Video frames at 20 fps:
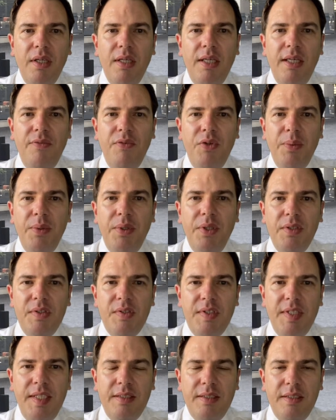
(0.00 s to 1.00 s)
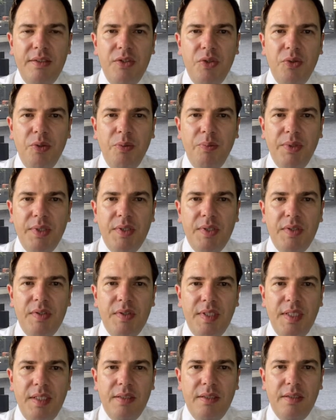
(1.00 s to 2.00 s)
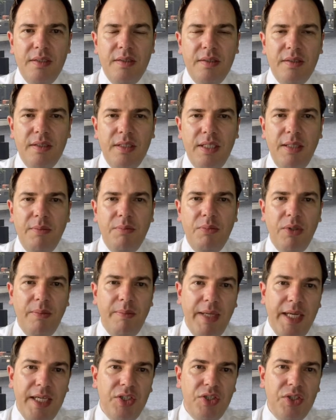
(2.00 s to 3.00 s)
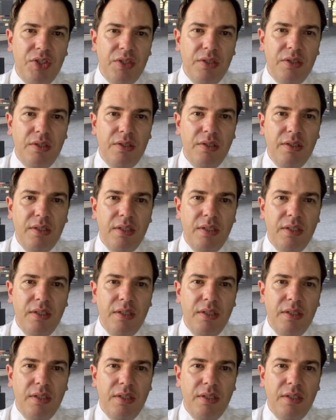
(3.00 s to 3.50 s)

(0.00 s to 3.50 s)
If you are not sentenced to a prison sentence and probation,